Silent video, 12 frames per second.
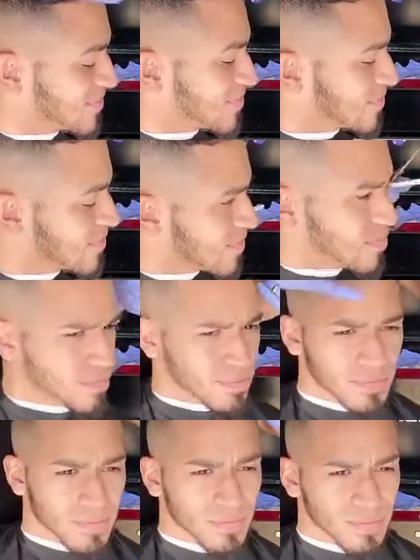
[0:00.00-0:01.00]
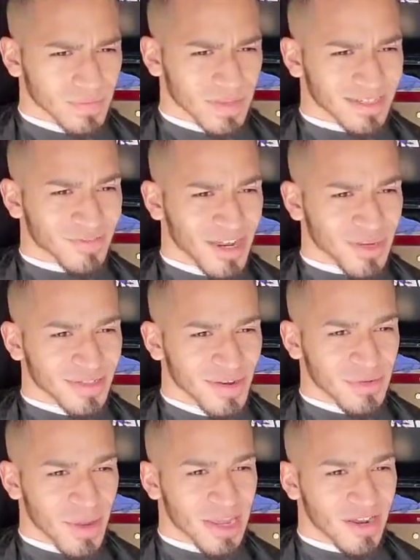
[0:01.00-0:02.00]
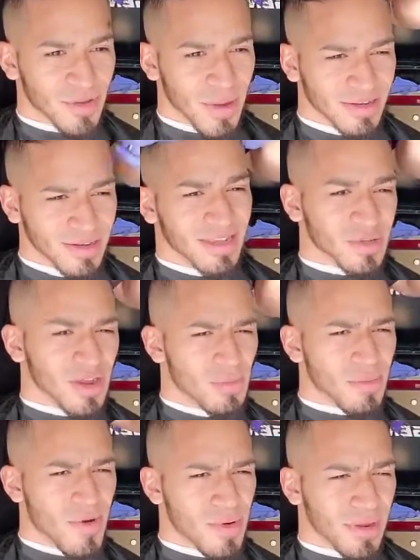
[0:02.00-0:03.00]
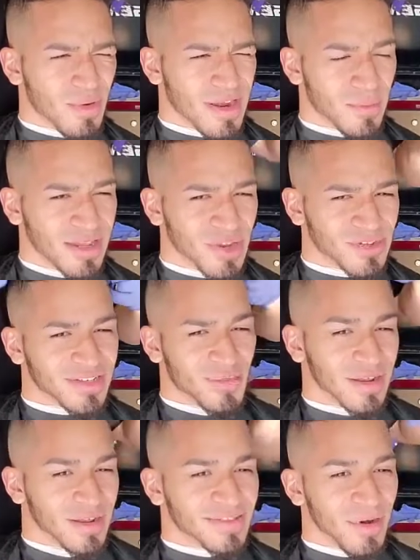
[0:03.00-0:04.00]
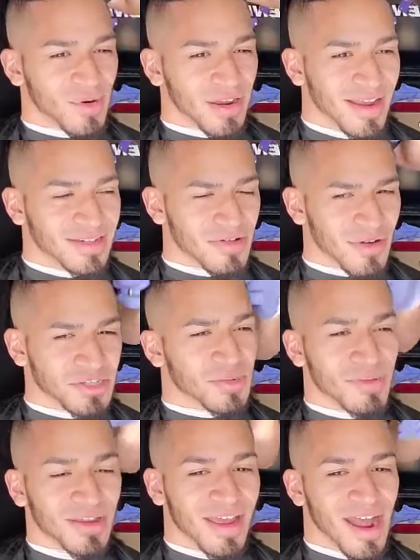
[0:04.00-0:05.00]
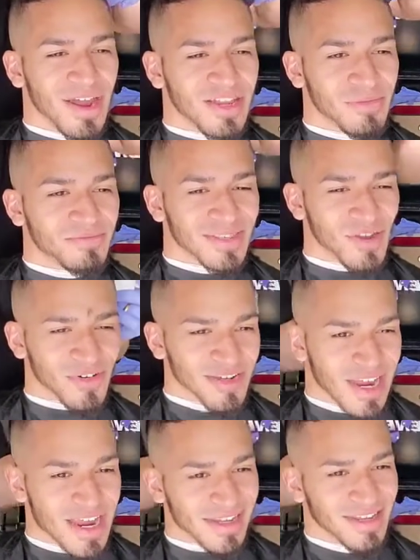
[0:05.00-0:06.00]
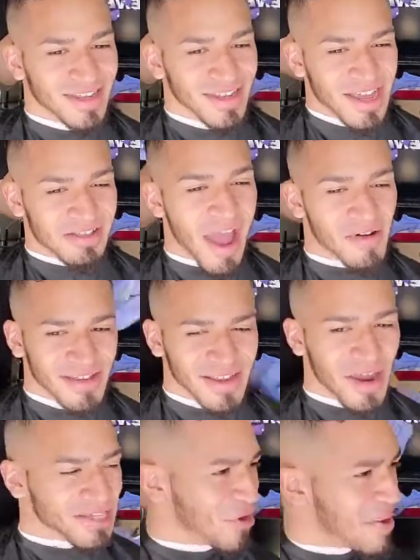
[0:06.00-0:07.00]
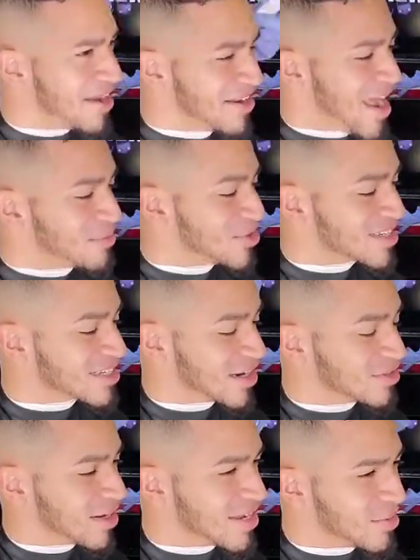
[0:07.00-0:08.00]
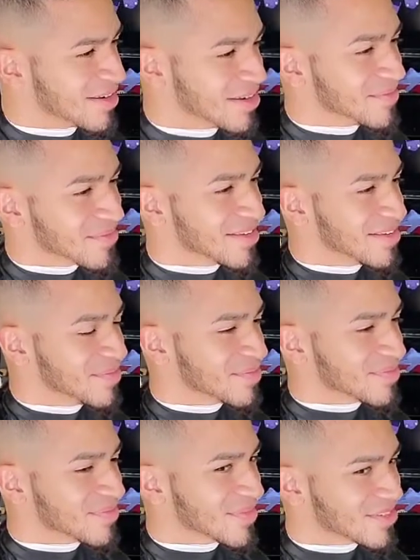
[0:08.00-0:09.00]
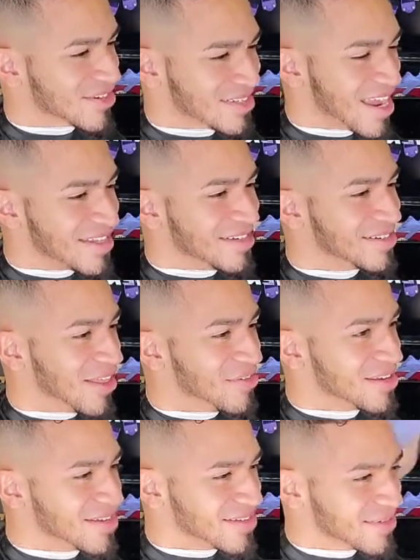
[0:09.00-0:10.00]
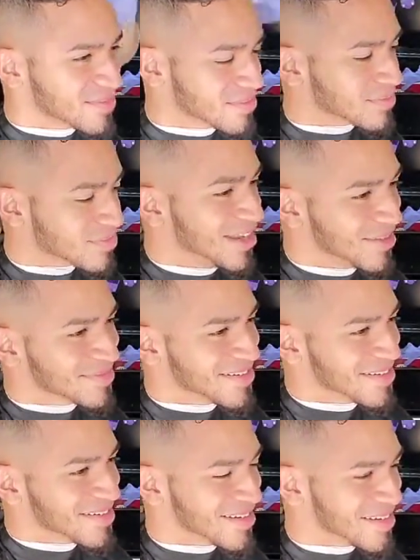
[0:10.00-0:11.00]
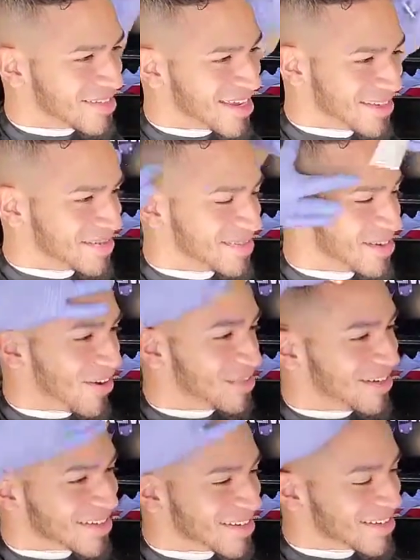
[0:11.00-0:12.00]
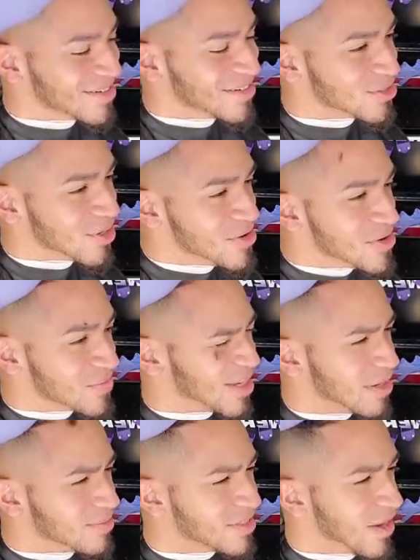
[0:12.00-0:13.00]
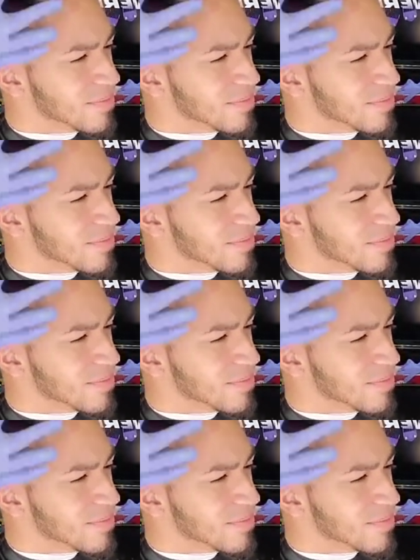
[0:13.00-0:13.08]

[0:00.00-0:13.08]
I start going at an angle. His hair is really long and really curly, so you don't want to take too much off, and you don't want to make it too blunt, because then it's just gonna look like a straight, like,